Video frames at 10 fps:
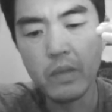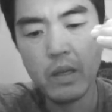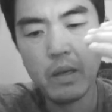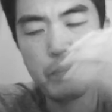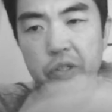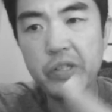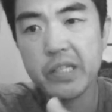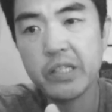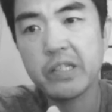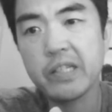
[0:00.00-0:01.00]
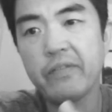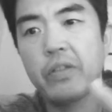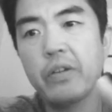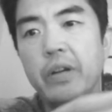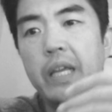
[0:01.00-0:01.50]
I posted this at
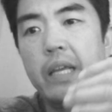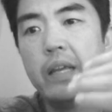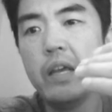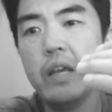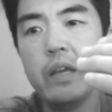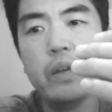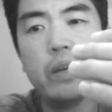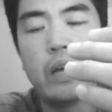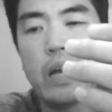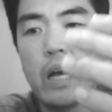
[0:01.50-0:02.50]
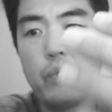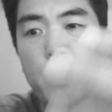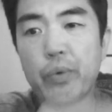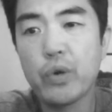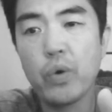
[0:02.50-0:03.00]
7:30.
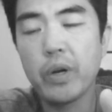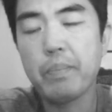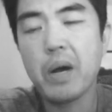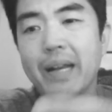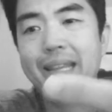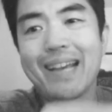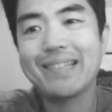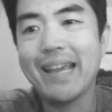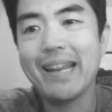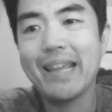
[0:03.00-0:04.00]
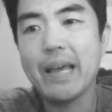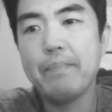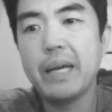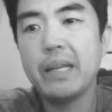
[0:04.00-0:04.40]
We record a podcast 8 a.m.